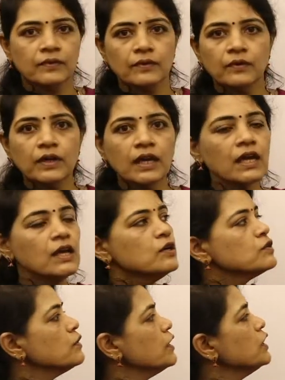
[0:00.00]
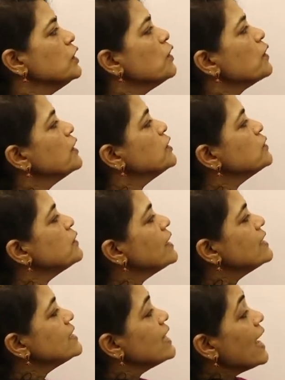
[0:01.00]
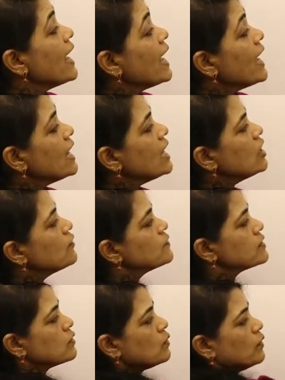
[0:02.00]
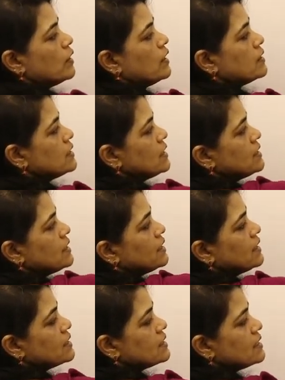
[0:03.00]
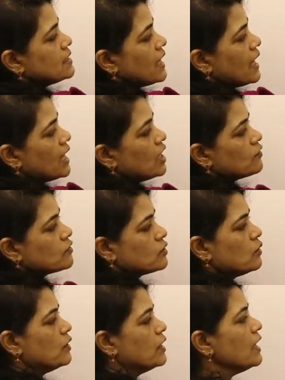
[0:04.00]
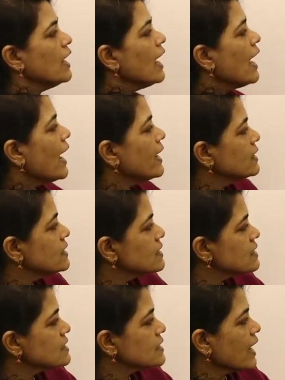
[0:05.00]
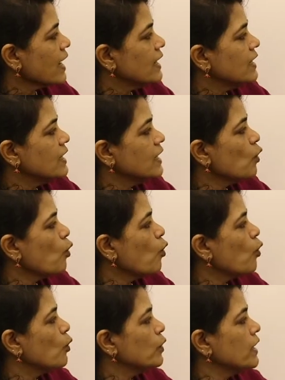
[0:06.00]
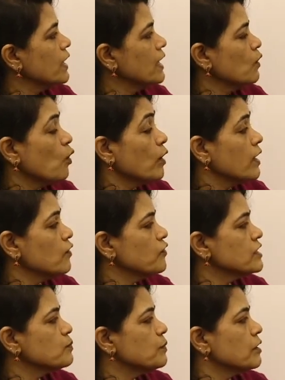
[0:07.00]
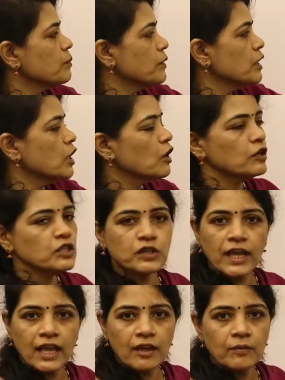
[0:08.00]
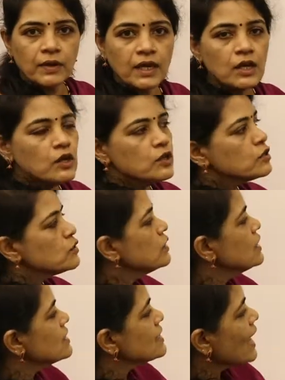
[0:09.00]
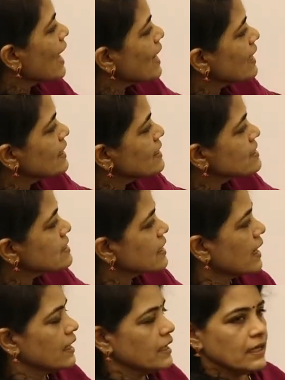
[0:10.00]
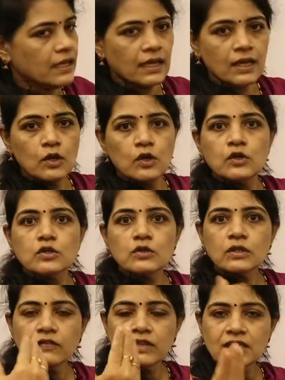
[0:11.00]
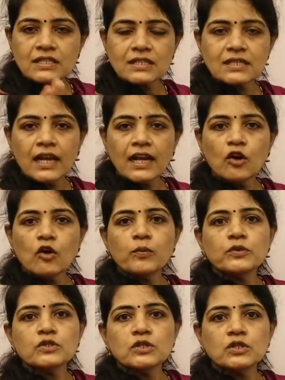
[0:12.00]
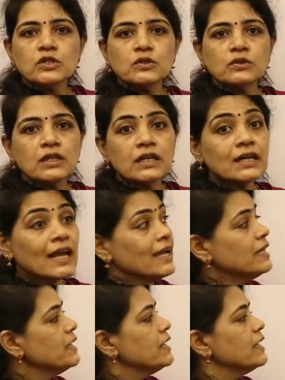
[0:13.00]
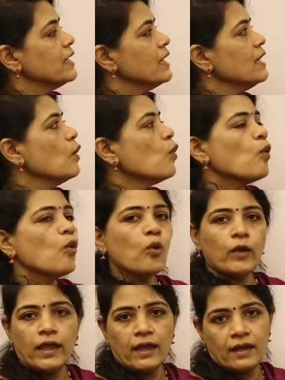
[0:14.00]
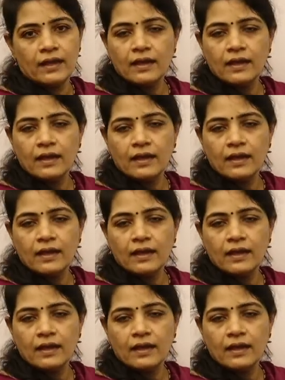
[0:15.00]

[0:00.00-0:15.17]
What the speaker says: Okay, so in order to get AF square, see children, this is AF square and this is 90, OF is perpendicular to AB, so this angle is 90, so which is a side opposite to the 90 degree? OA,